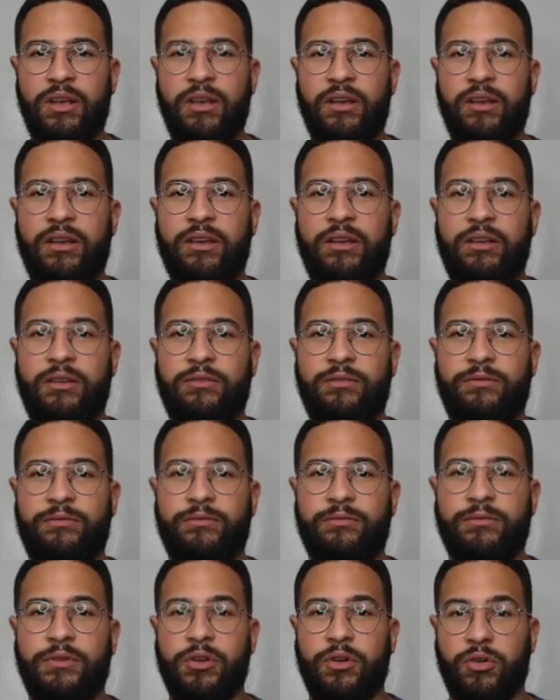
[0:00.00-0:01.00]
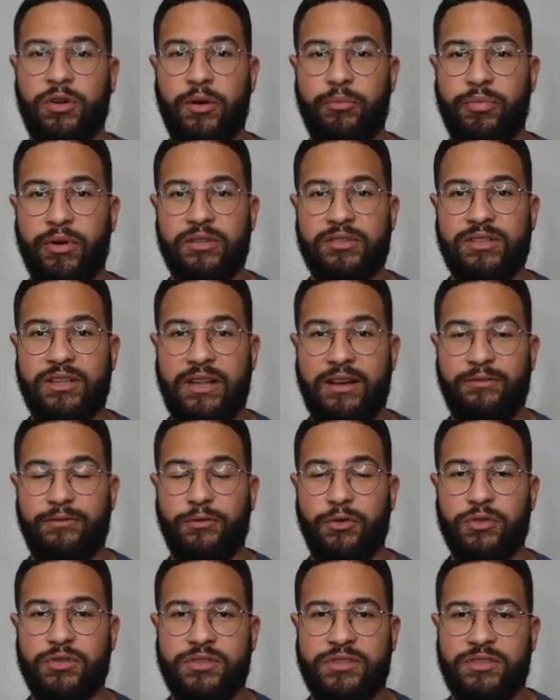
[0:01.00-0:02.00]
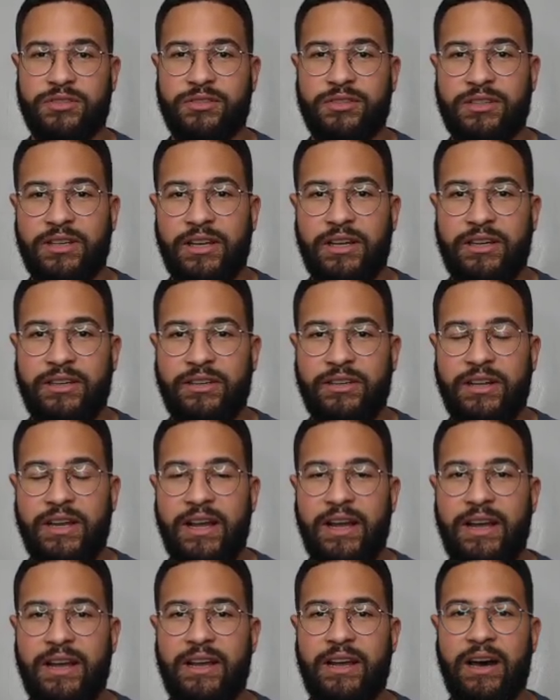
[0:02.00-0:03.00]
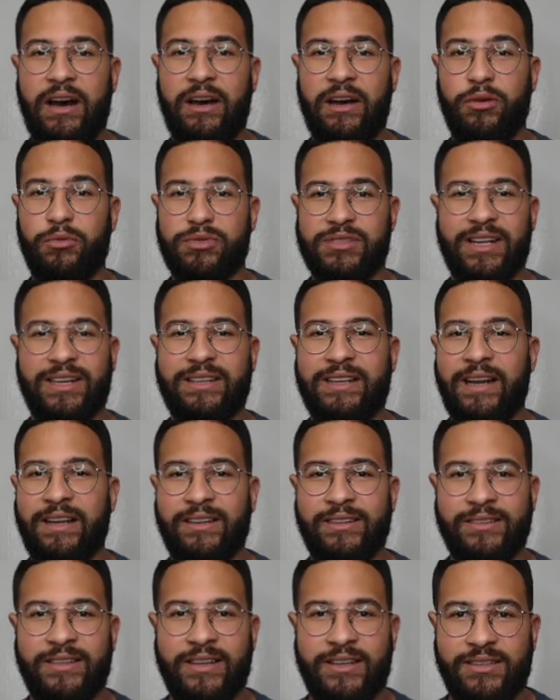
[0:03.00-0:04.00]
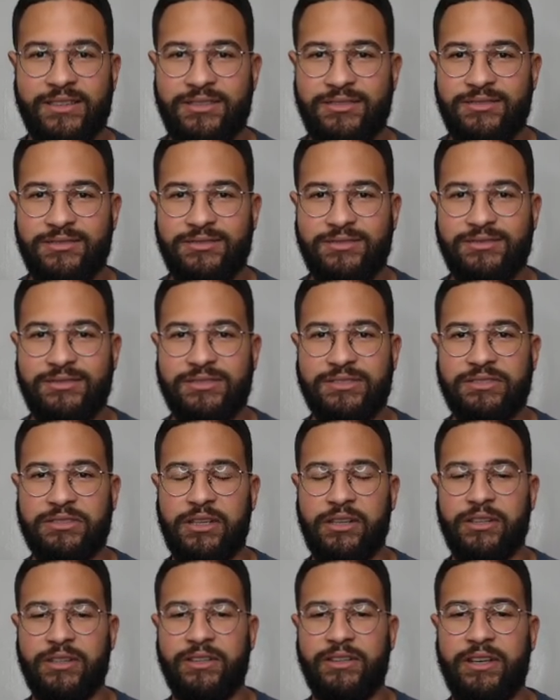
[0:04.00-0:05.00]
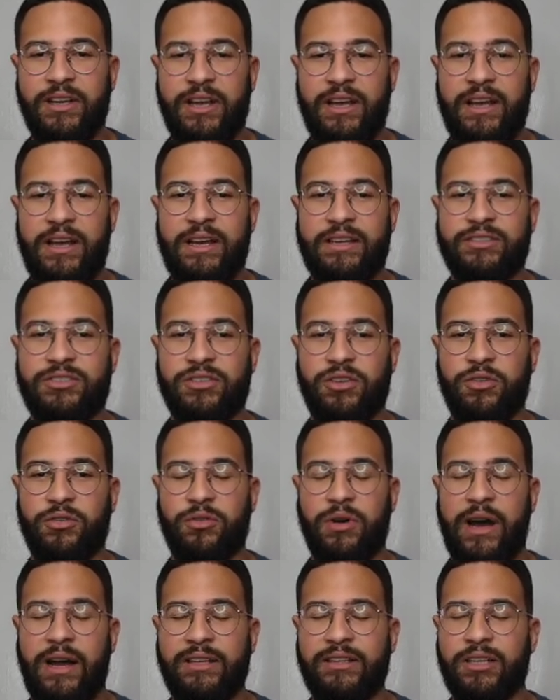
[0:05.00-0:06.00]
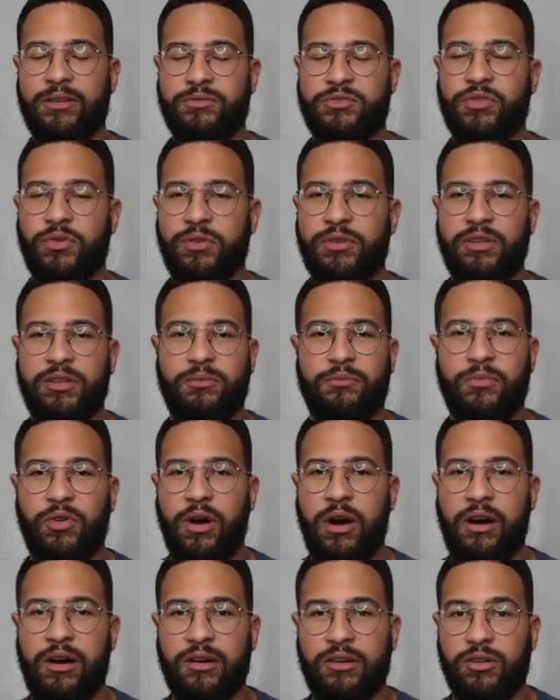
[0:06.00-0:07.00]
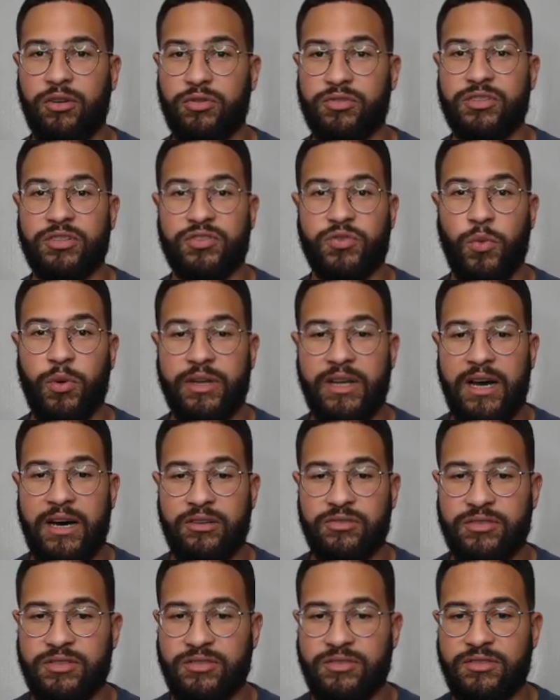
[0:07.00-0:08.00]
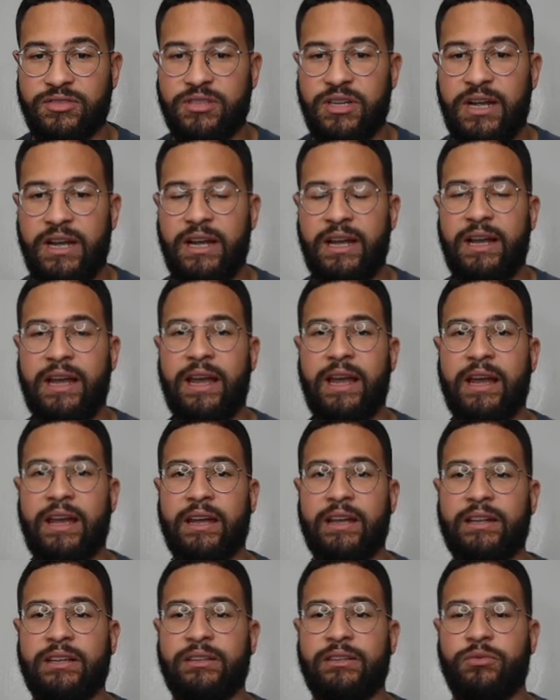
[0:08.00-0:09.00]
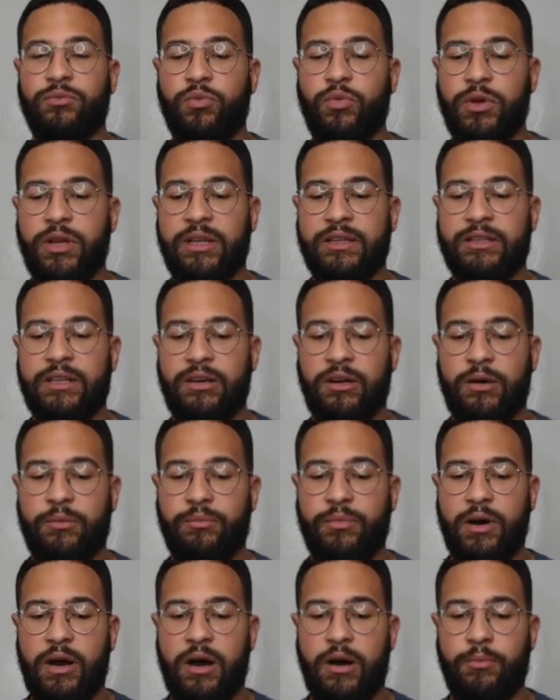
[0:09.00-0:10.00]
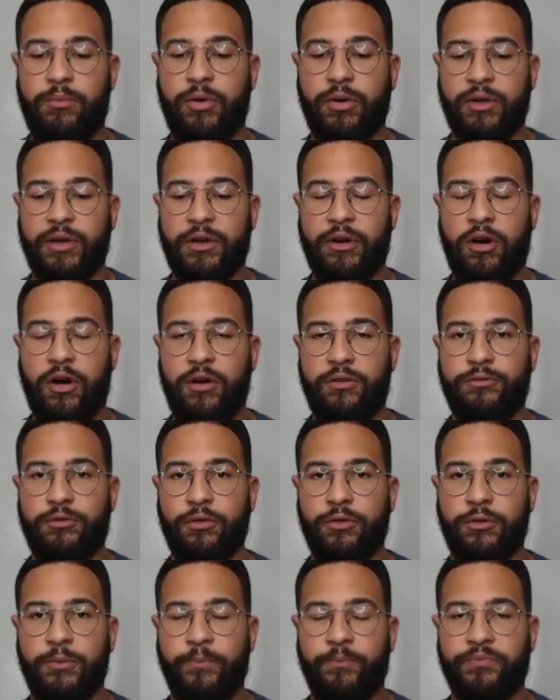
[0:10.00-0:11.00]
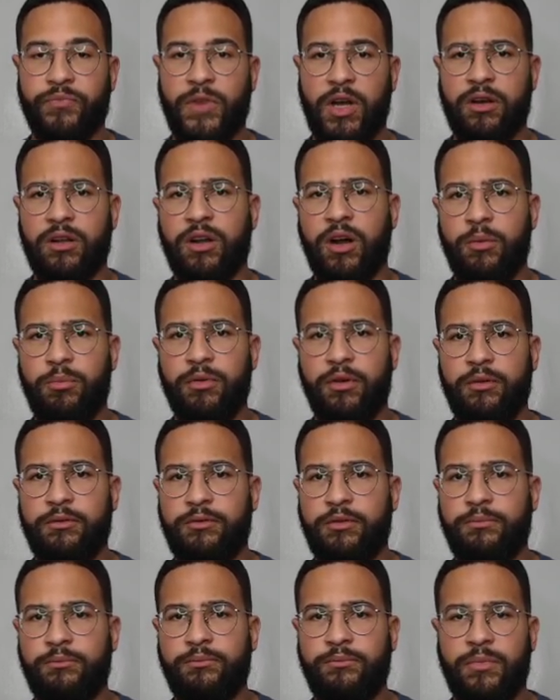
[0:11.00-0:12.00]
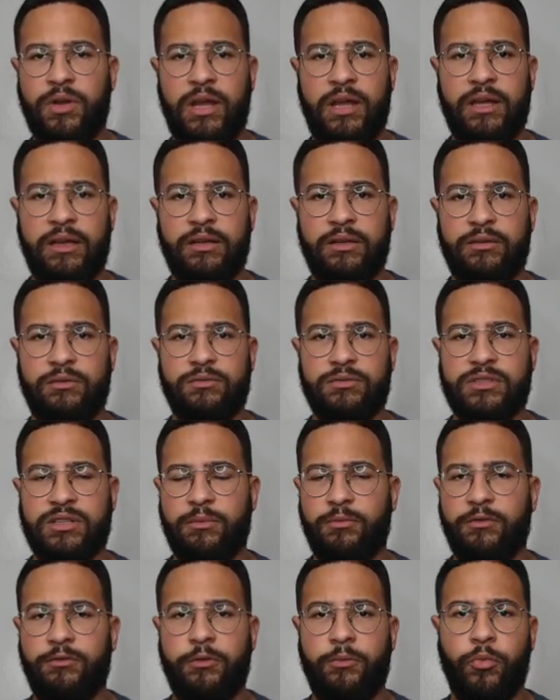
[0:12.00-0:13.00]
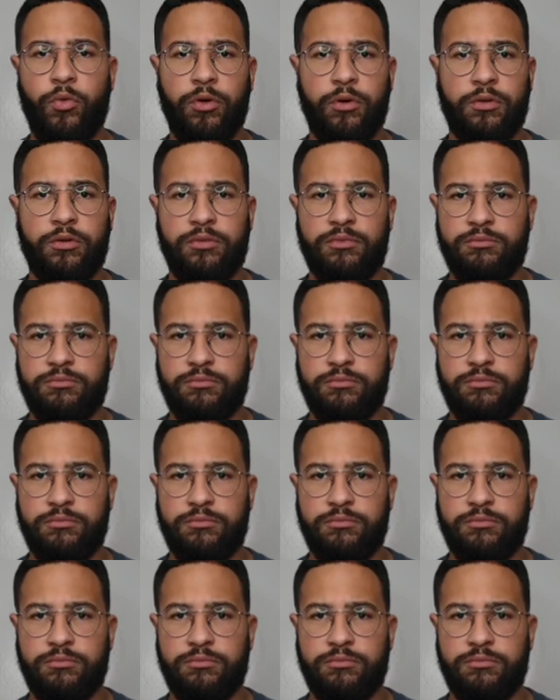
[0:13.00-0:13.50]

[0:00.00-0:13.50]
if compared to that first client, it was like night and day. All right, so I ended up showing them close to 20 houses, and we ended up putting an offer on a couple of them, and some of them weren't,